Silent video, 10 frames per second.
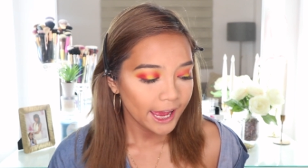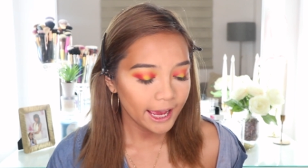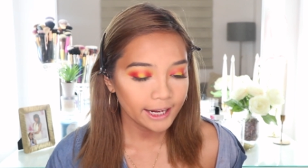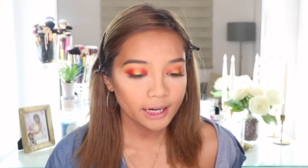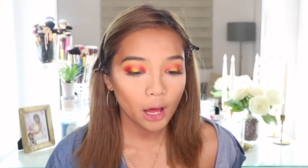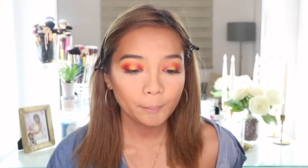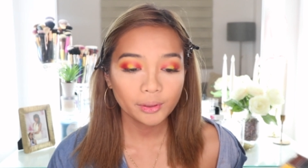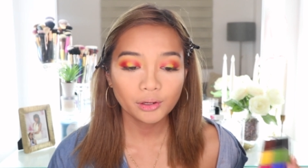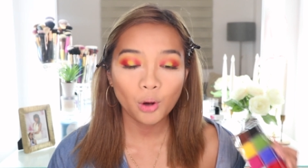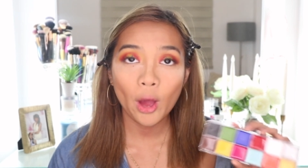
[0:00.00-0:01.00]
And now I'm
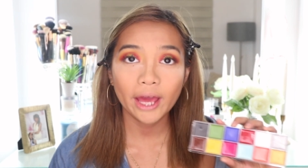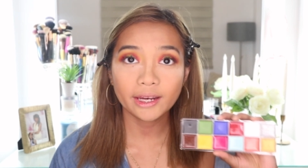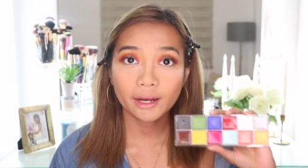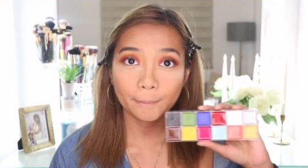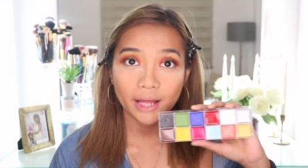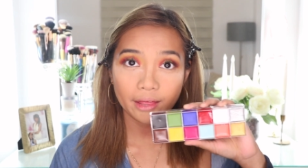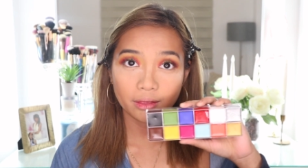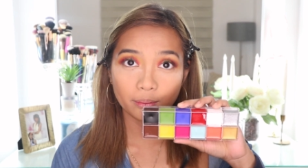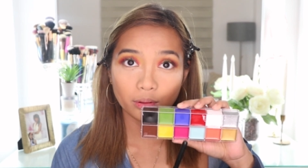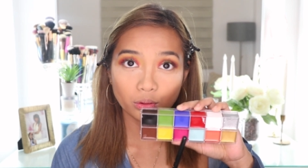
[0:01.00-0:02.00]
going to go ahead and apply
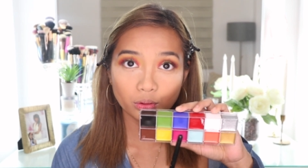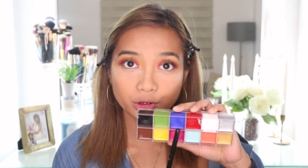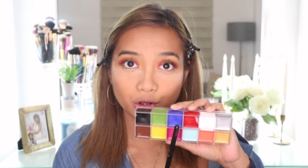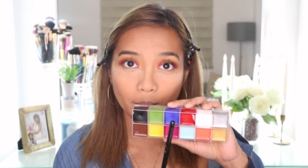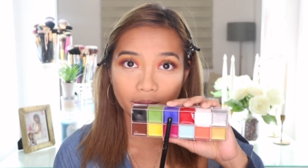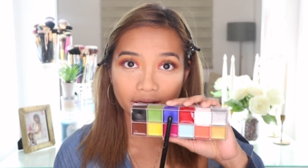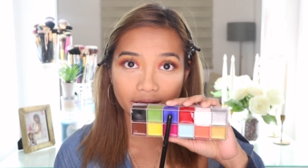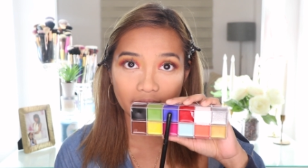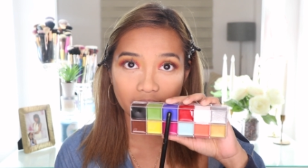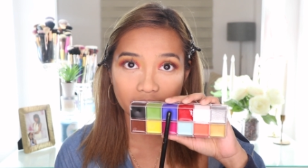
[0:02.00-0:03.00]
the blue. So I'm going to
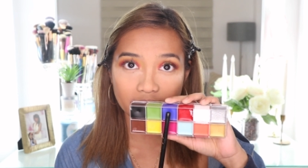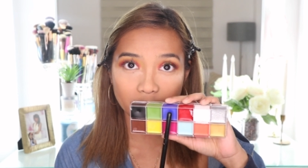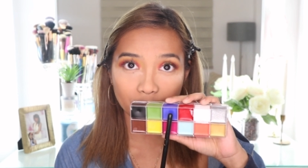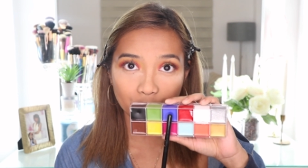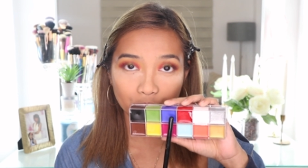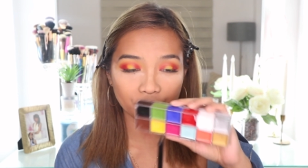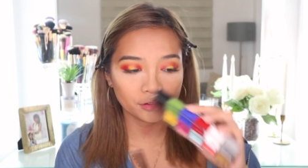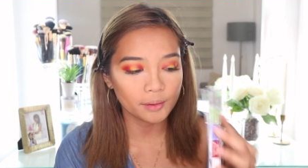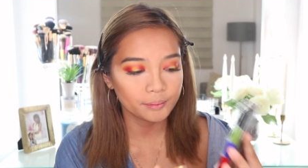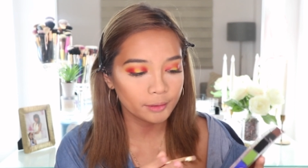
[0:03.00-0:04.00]
take this blue
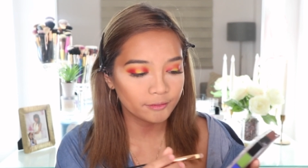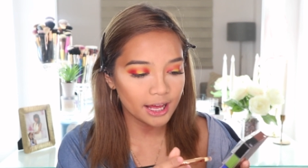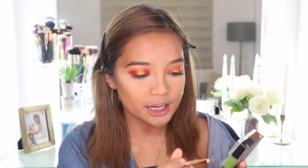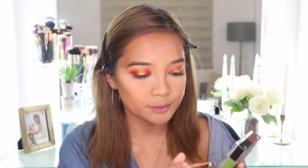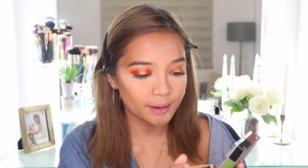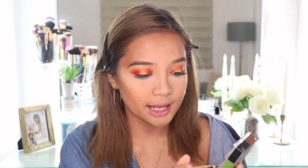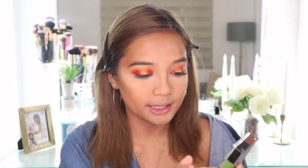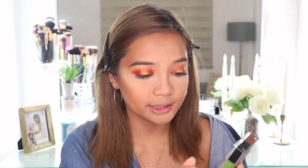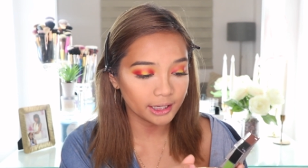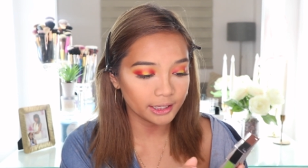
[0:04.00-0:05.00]
from the Flash
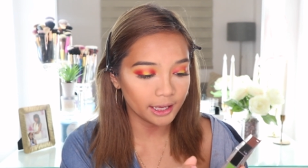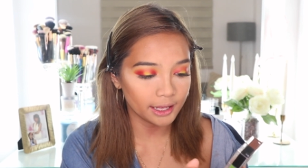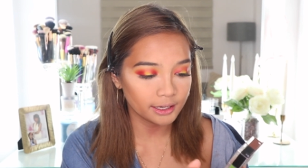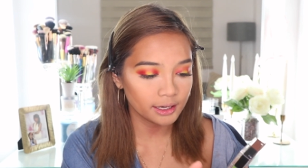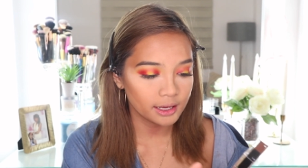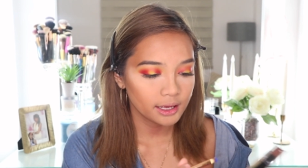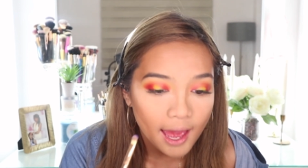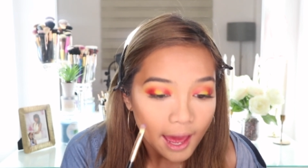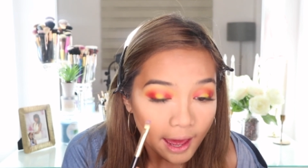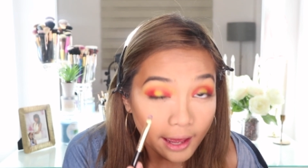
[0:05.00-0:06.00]
palette again.
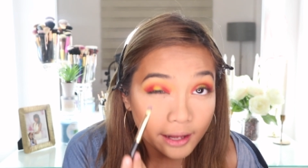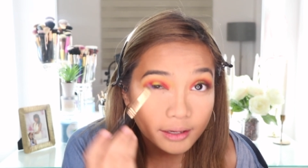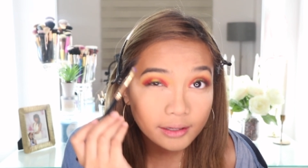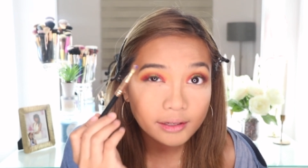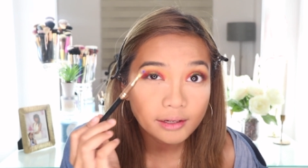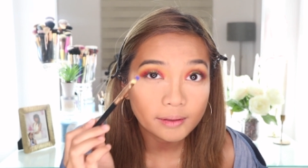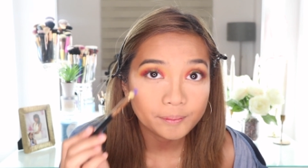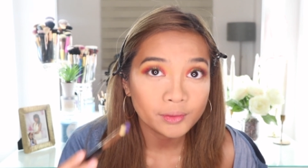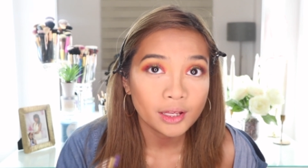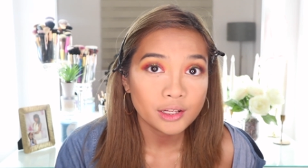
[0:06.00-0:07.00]
And
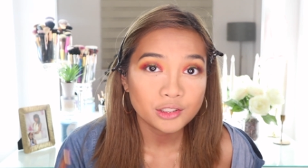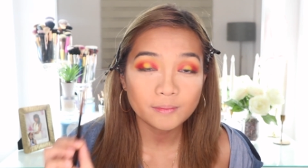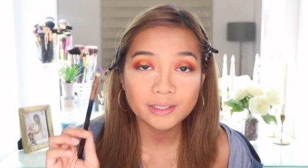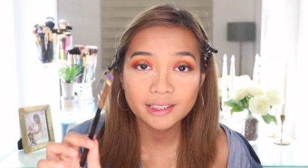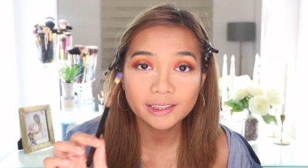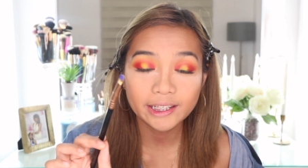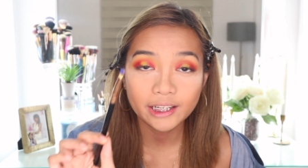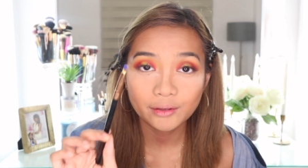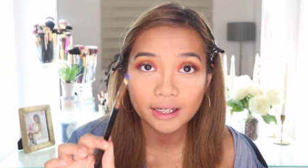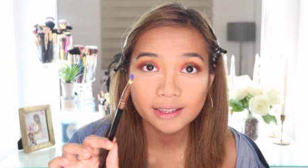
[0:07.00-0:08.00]
so I'm just going to take
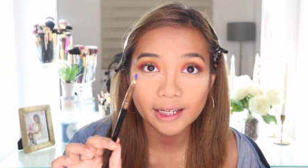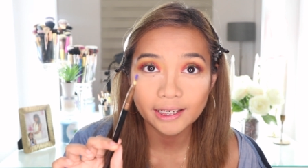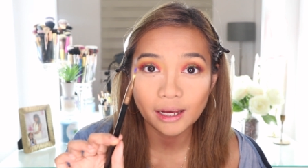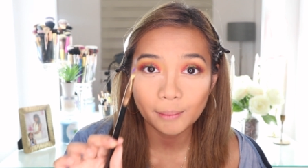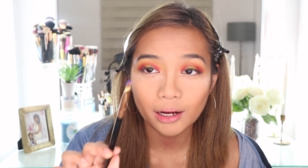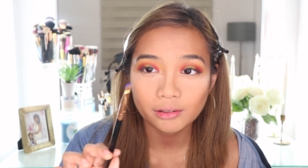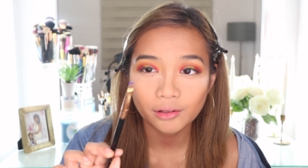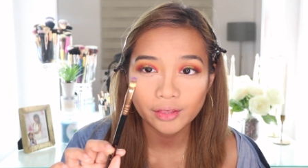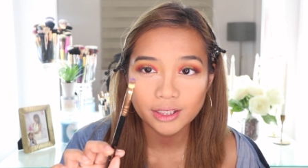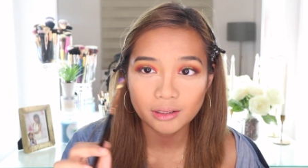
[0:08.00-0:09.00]
a really tiny amount
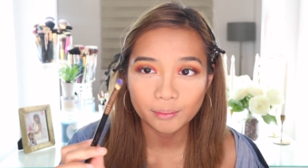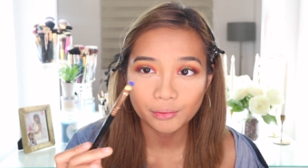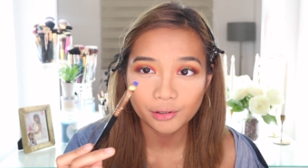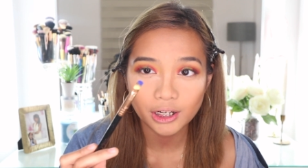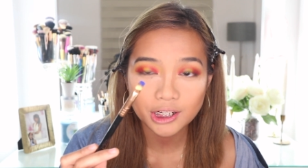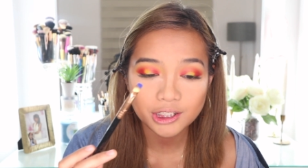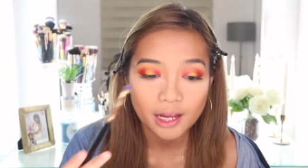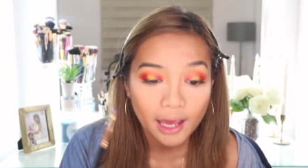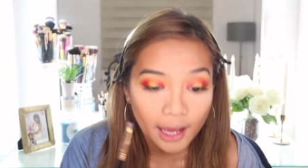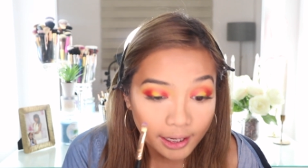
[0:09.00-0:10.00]
on this brush
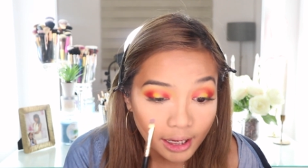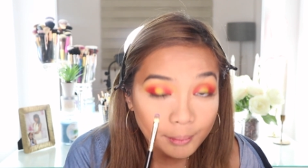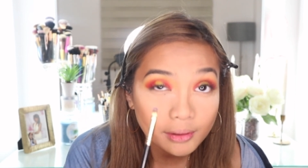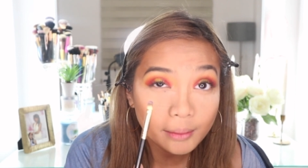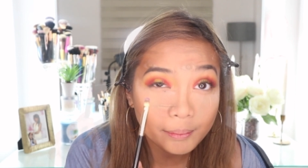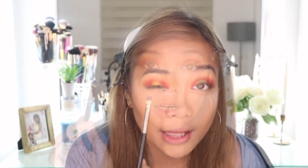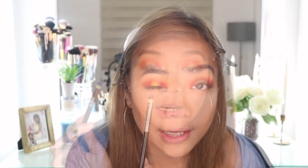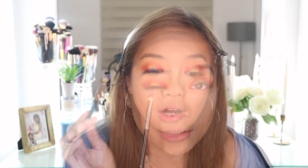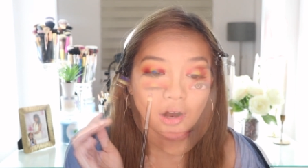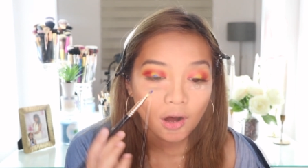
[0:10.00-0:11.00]
and I'm gonna apply
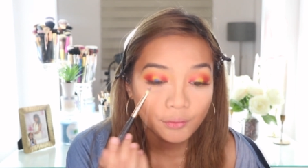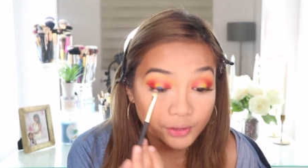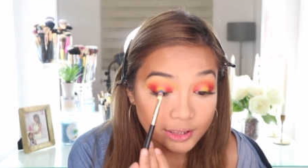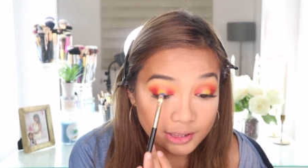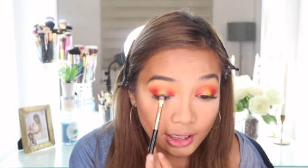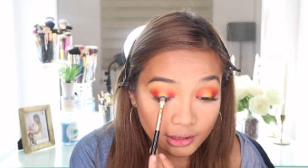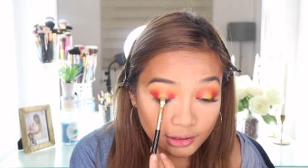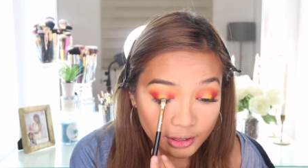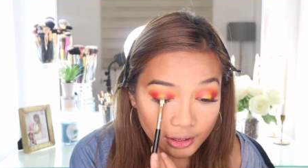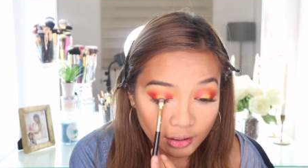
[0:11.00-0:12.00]
it on the
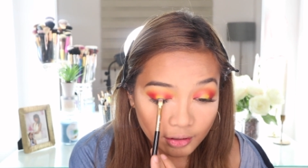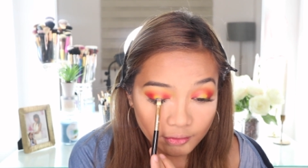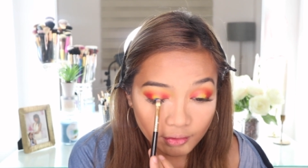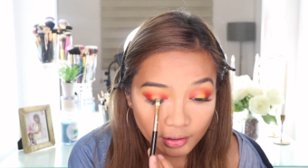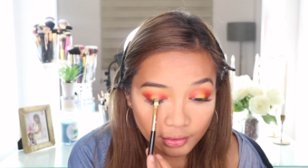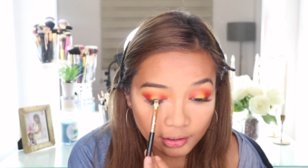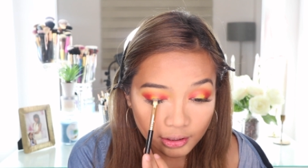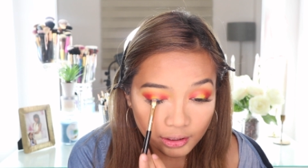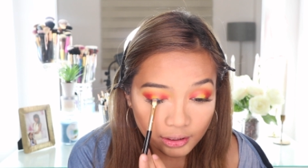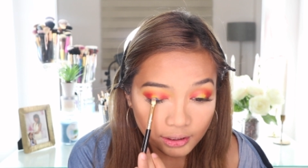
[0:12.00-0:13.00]
center of
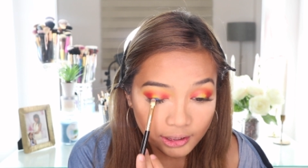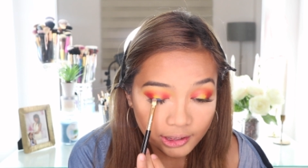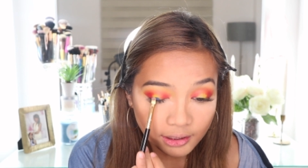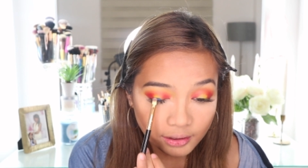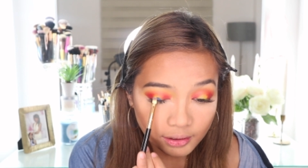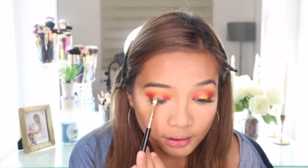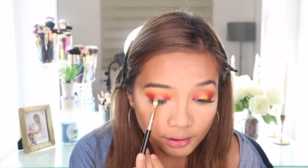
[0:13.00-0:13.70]
the lid